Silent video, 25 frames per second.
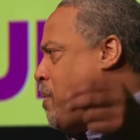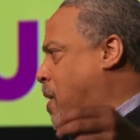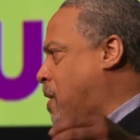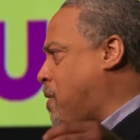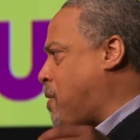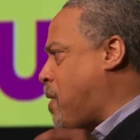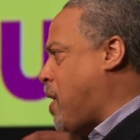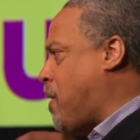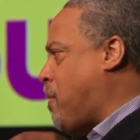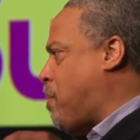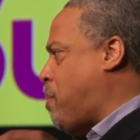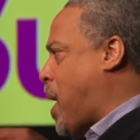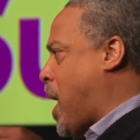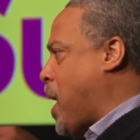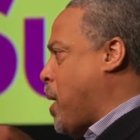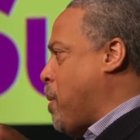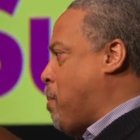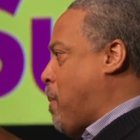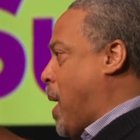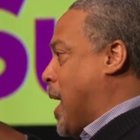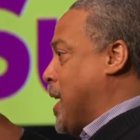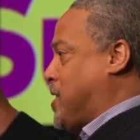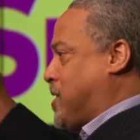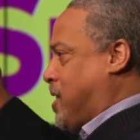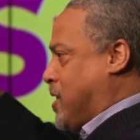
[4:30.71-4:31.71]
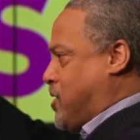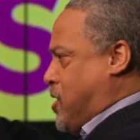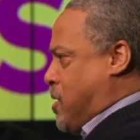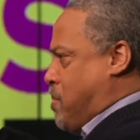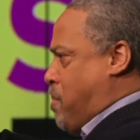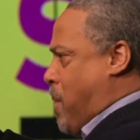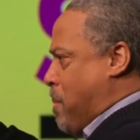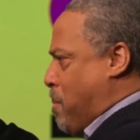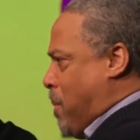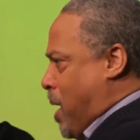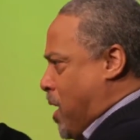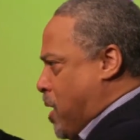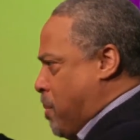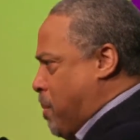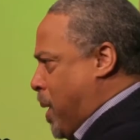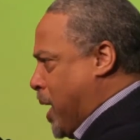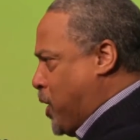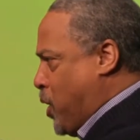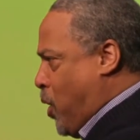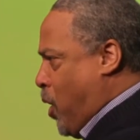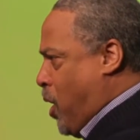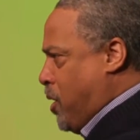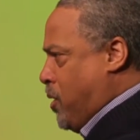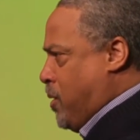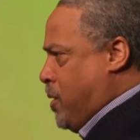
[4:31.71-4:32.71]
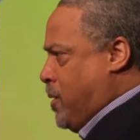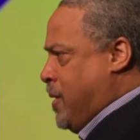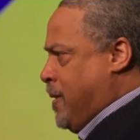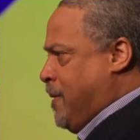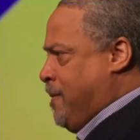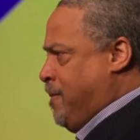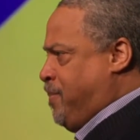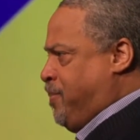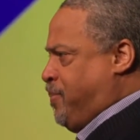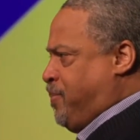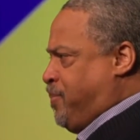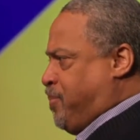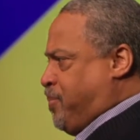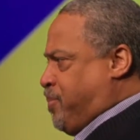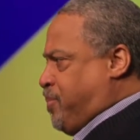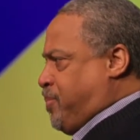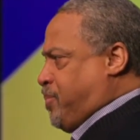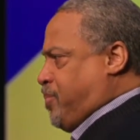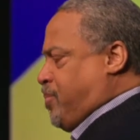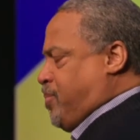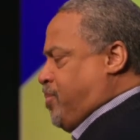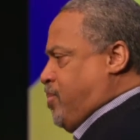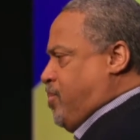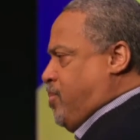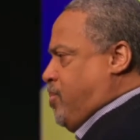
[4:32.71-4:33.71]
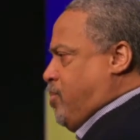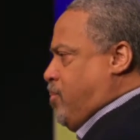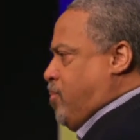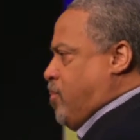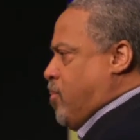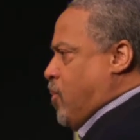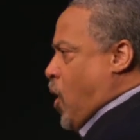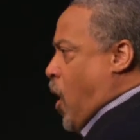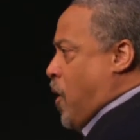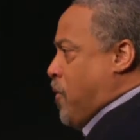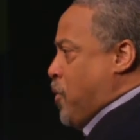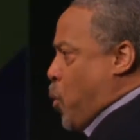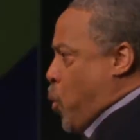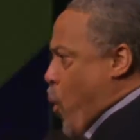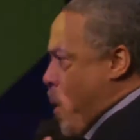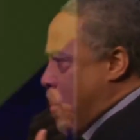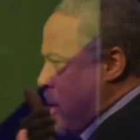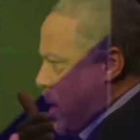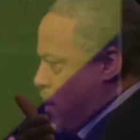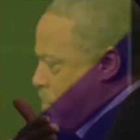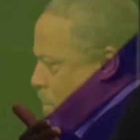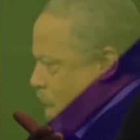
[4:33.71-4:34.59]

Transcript: of, of my, my sister, my mother, my daughter, of the women in